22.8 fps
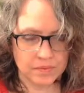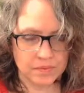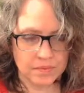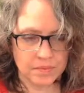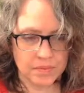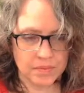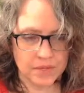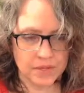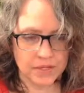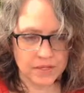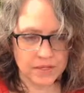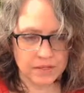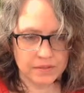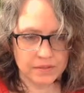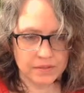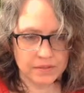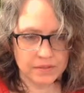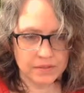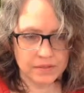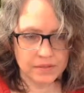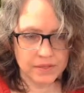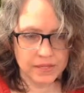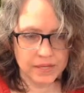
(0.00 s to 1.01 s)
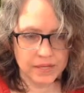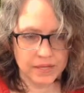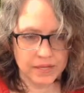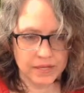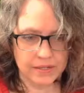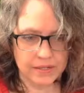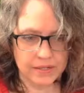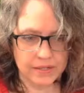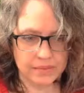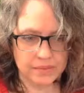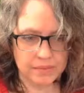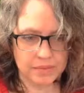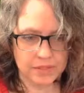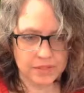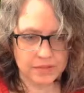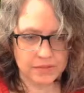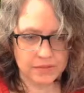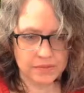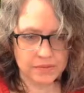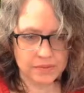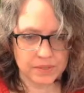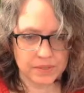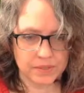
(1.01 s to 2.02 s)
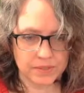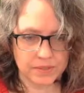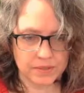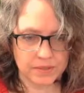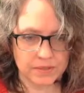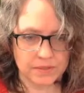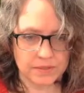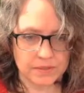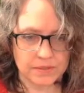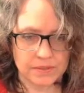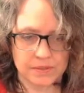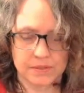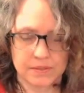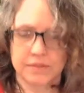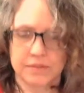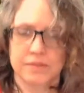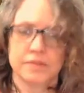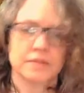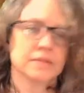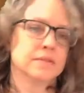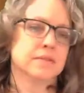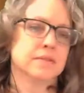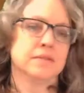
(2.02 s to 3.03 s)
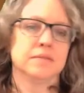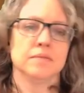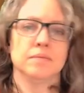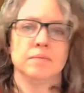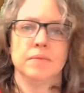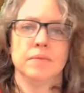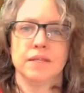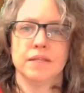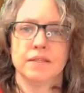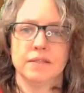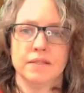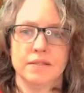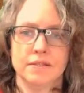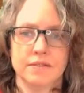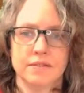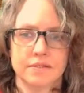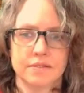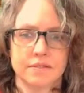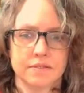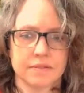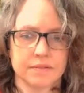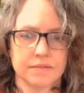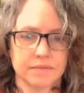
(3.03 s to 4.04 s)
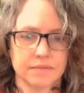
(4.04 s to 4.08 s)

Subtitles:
But other than that, I might as well make these.